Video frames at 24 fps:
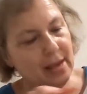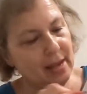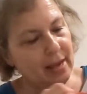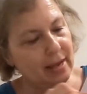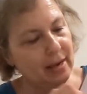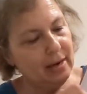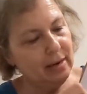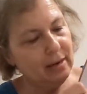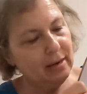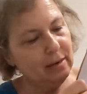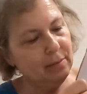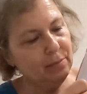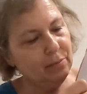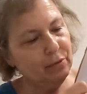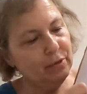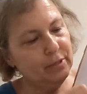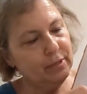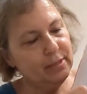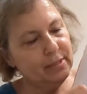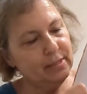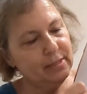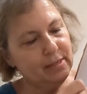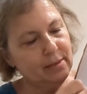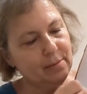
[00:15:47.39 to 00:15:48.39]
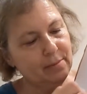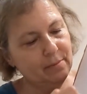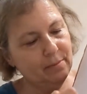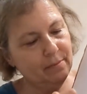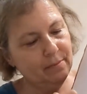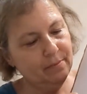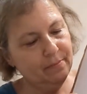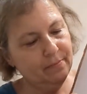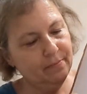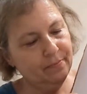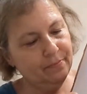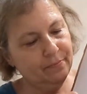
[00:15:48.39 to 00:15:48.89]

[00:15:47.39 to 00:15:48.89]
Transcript: and I'm going to put some